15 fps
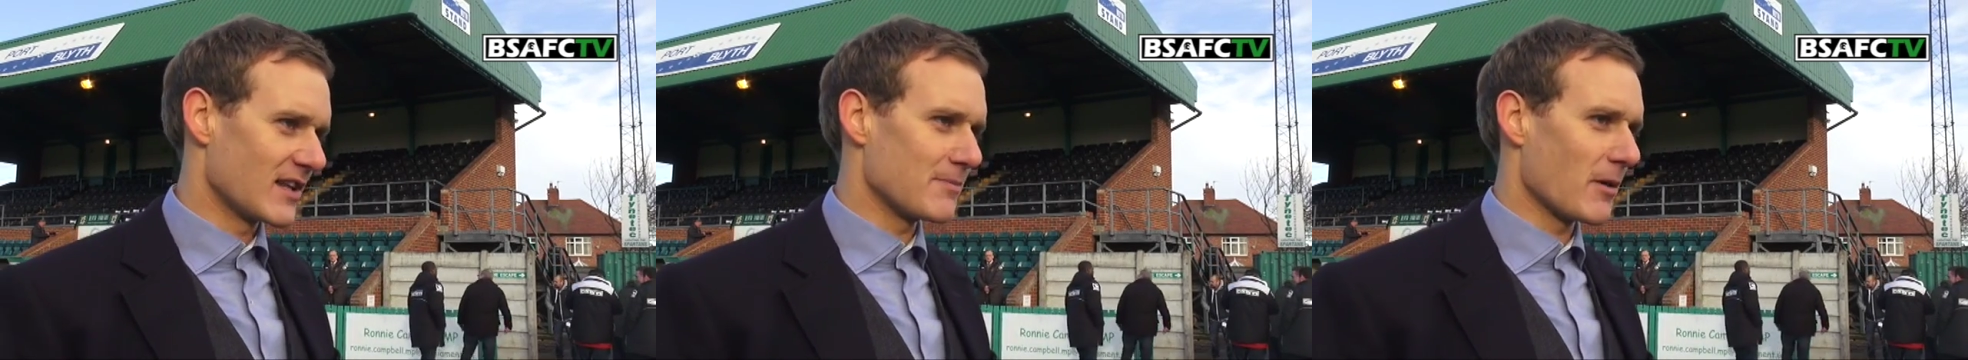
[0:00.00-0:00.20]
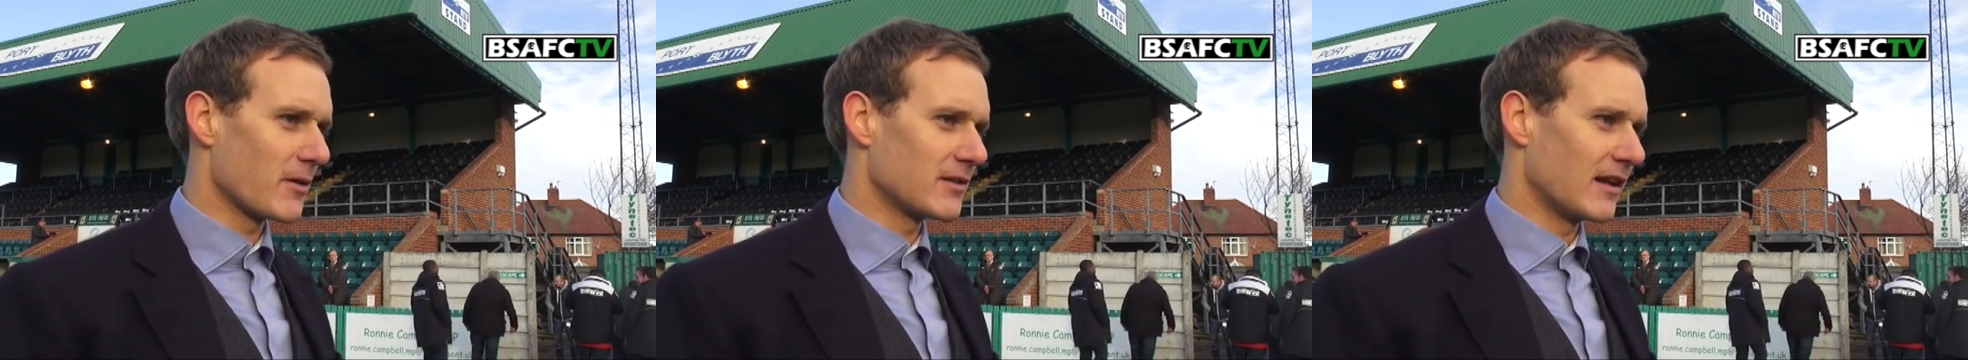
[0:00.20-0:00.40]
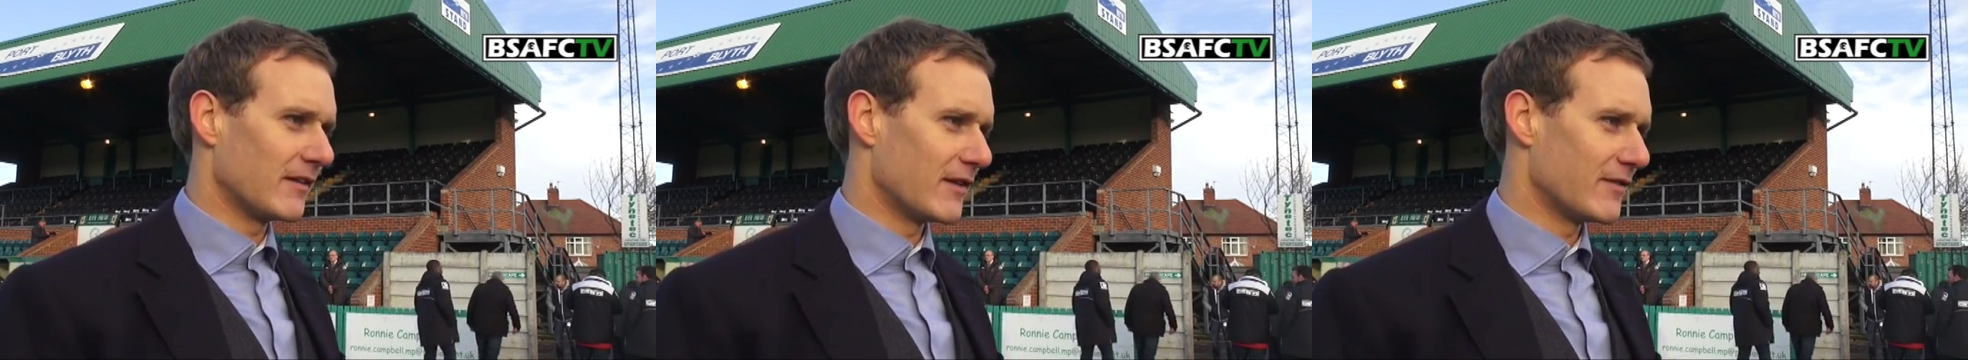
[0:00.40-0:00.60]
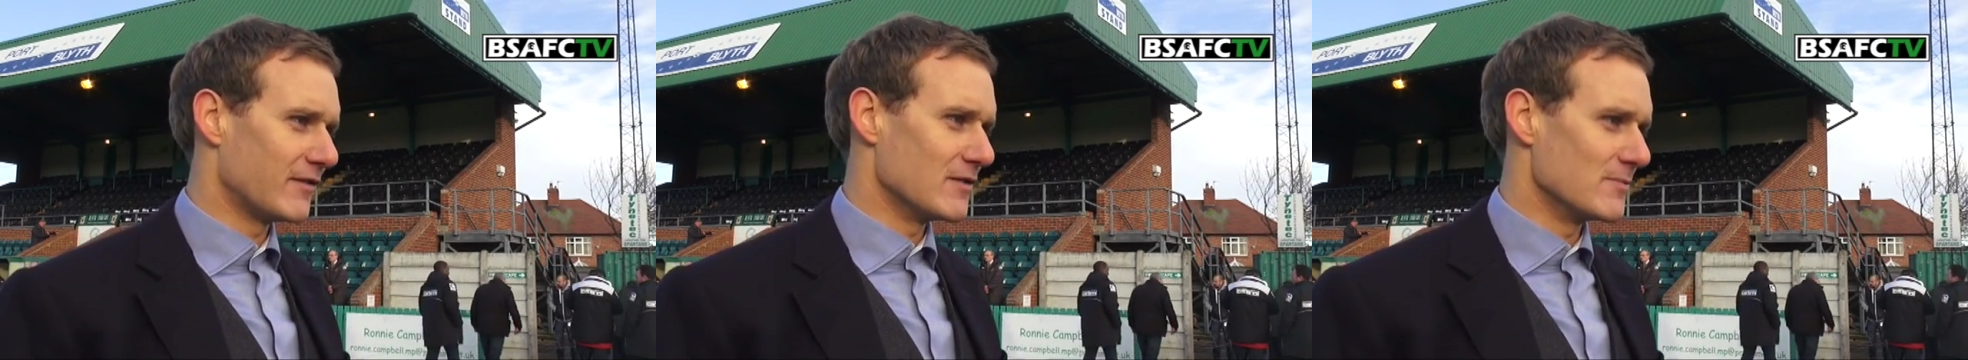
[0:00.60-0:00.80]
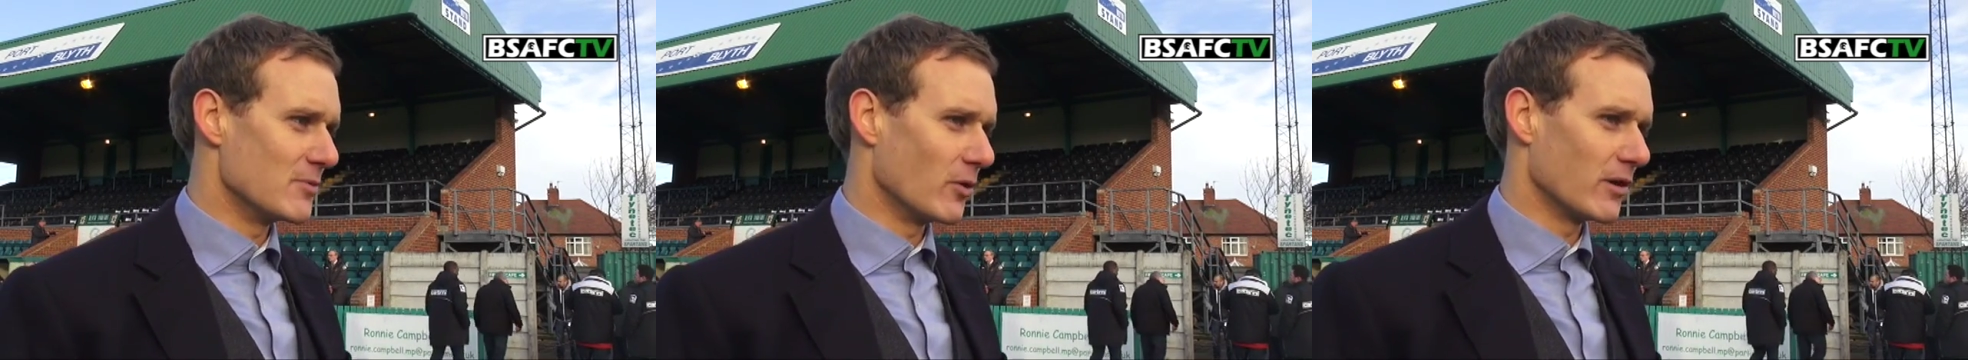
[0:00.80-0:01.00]
They both love their
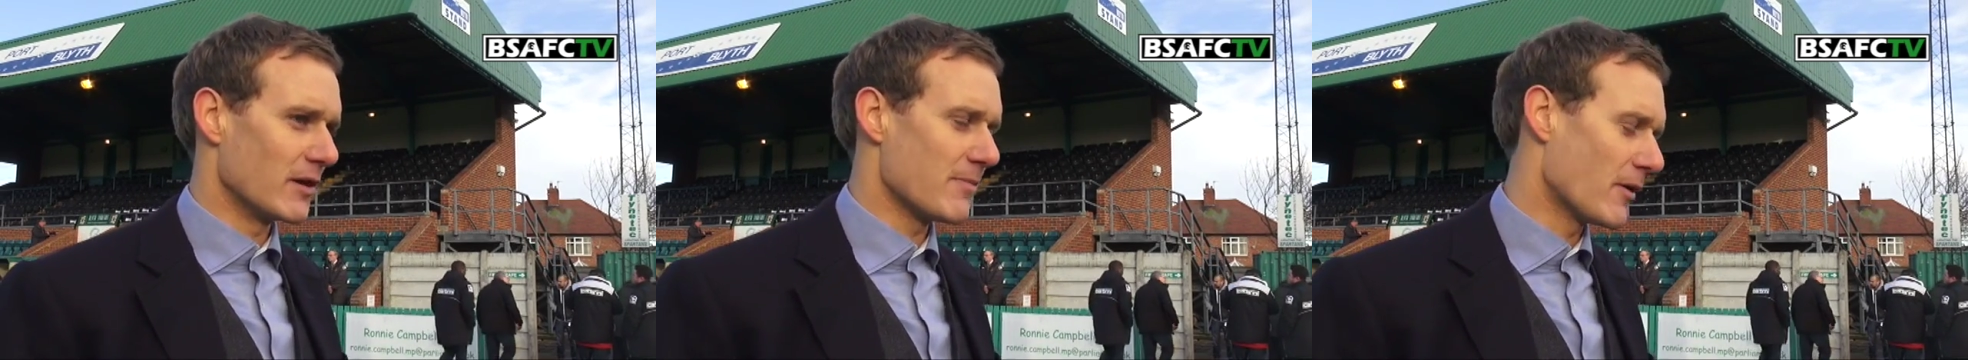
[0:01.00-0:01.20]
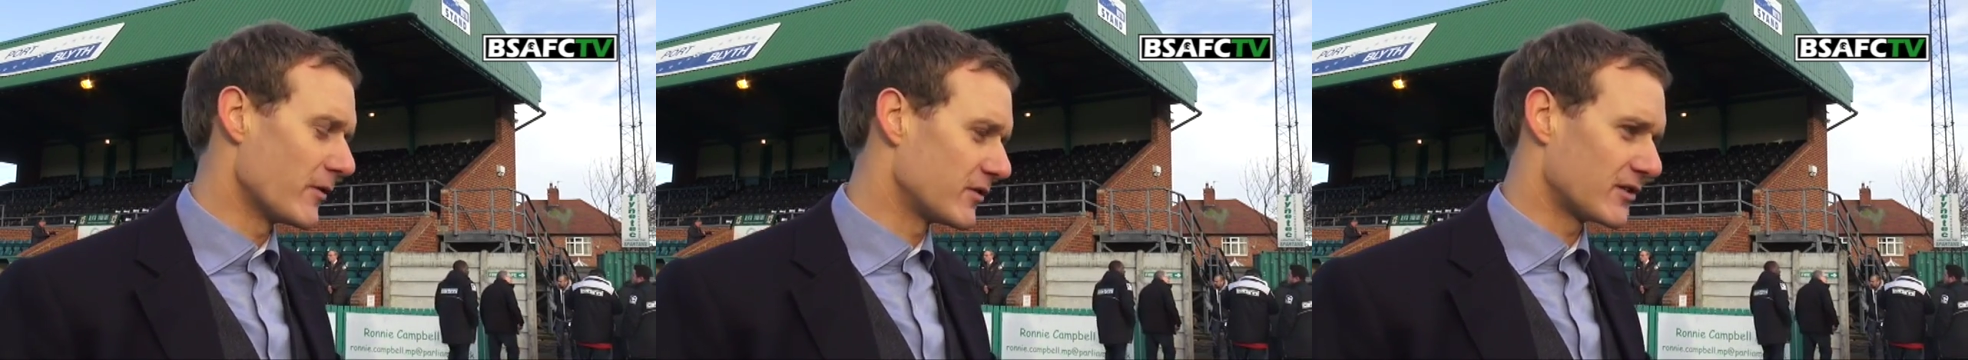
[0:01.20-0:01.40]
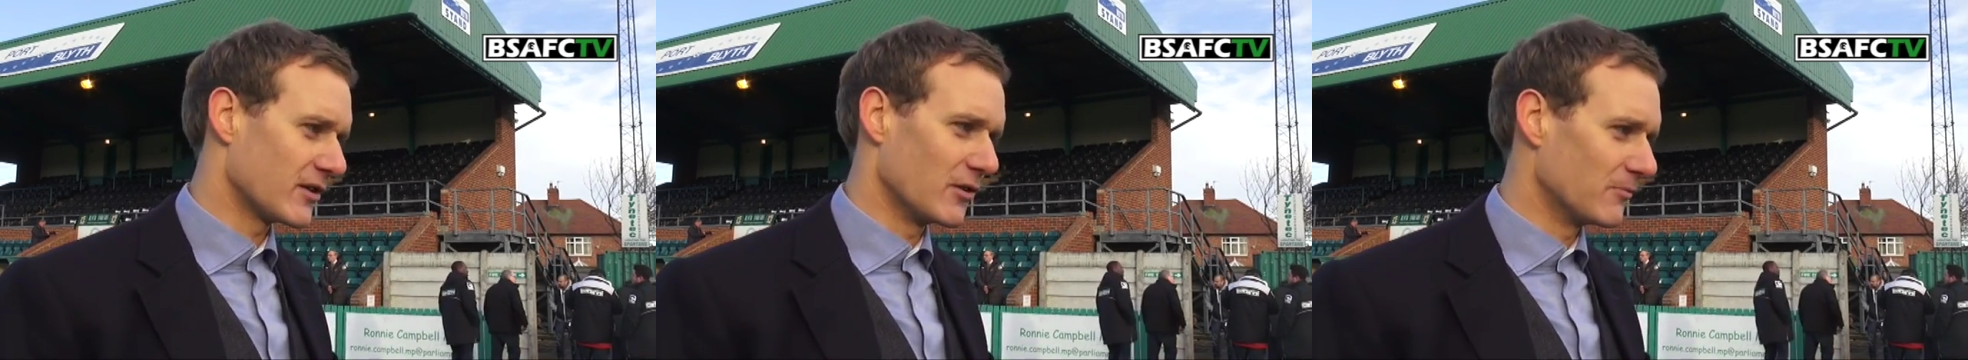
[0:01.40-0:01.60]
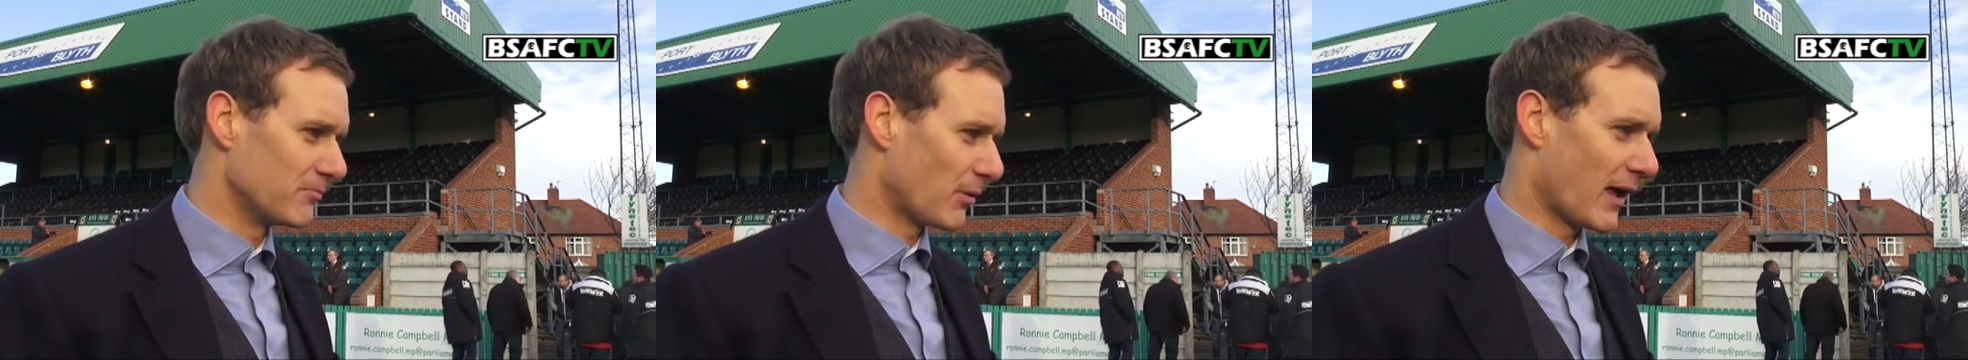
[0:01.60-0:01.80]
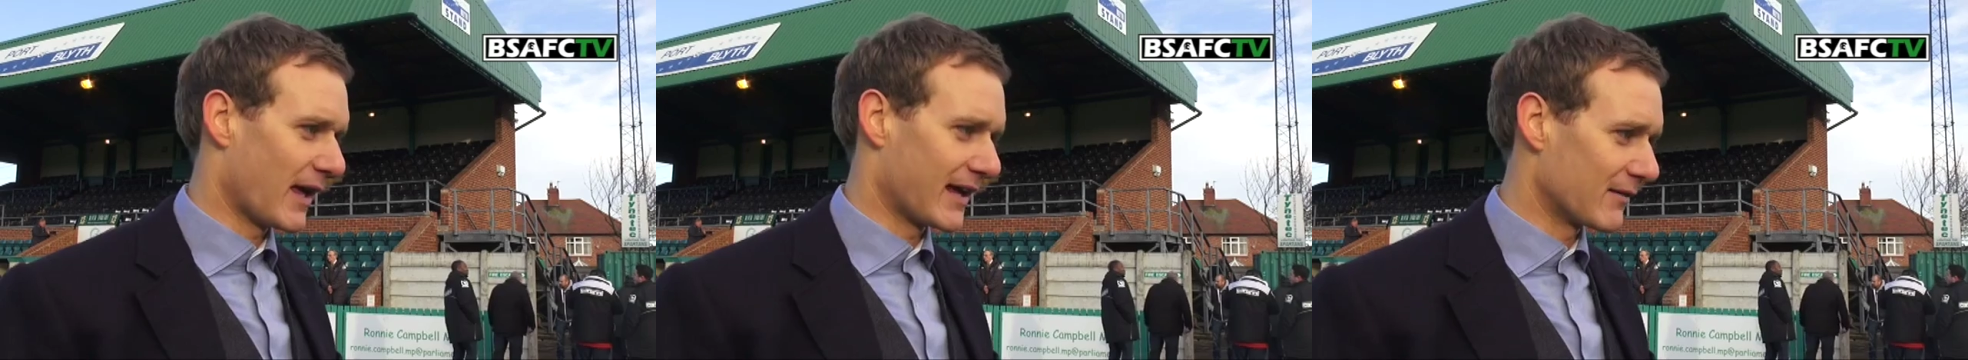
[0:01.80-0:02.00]
football. They're both still
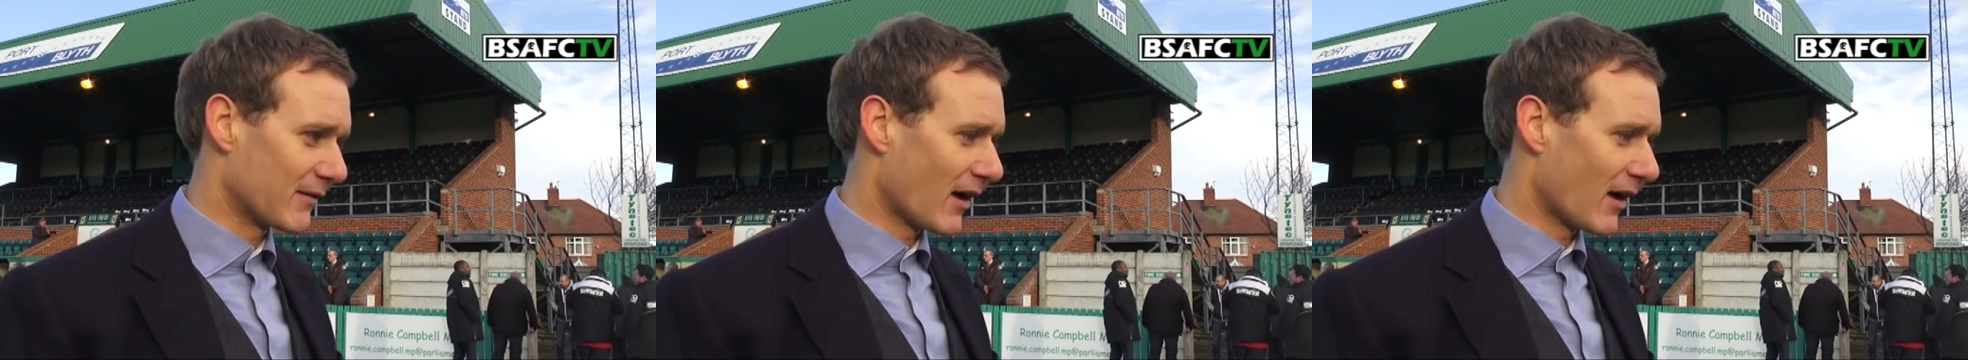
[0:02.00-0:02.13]
playing.